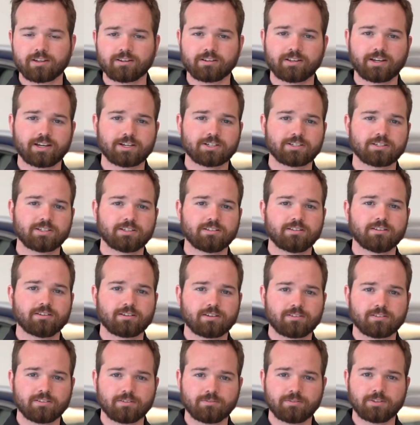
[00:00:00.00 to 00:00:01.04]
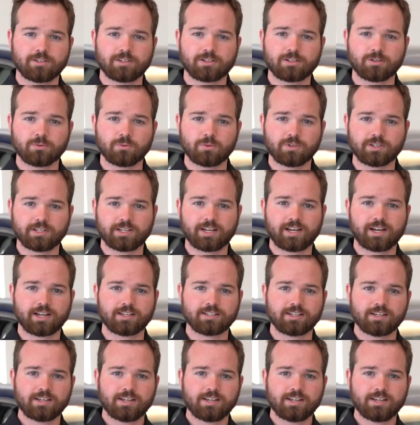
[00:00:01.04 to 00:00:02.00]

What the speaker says: it'll actually, the vehicle will not